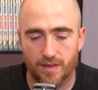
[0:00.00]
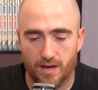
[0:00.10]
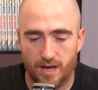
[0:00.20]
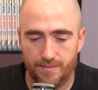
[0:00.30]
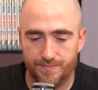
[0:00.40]

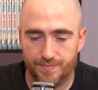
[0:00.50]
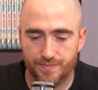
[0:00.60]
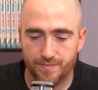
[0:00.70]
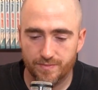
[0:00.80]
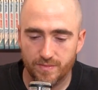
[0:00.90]
But
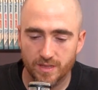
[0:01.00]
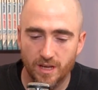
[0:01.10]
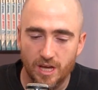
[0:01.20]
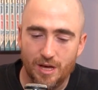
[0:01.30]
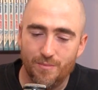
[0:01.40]

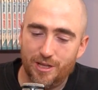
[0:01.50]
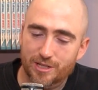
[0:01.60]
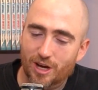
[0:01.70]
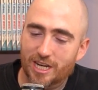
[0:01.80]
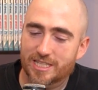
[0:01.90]
this
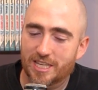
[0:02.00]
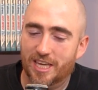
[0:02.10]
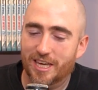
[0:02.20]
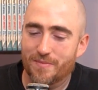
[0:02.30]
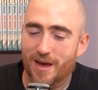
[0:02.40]
got us
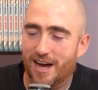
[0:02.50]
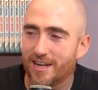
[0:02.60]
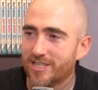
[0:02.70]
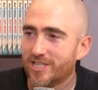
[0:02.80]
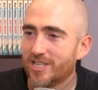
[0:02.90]
thinking
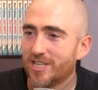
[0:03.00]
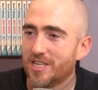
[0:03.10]
about